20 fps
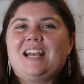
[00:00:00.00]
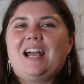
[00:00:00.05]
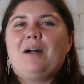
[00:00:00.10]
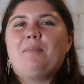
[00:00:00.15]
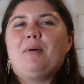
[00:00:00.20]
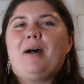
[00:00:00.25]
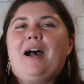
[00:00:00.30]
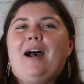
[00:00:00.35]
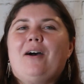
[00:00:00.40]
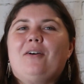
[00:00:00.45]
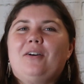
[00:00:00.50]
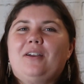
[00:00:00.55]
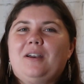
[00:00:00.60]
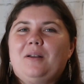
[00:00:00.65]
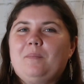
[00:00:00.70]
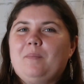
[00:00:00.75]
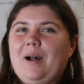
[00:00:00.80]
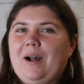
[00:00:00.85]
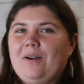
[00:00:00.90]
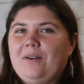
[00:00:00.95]
out and
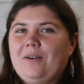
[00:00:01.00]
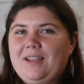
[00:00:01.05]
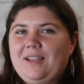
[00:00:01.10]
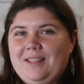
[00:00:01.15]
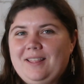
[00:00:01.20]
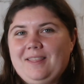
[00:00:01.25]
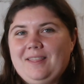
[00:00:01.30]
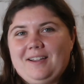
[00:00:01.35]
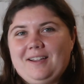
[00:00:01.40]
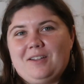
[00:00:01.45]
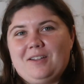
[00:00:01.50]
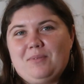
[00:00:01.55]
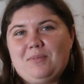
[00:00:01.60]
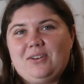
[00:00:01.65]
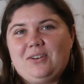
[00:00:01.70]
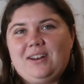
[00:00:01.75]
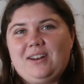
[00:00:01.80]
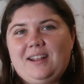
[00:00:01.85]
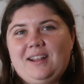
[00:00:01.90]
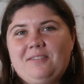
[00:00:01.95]
about in the
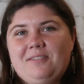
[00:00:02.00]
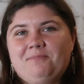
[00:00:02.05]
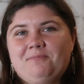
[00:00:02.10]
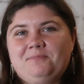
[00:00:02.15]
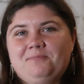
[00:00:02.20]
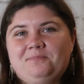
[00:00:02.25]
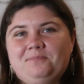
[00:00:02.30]
community.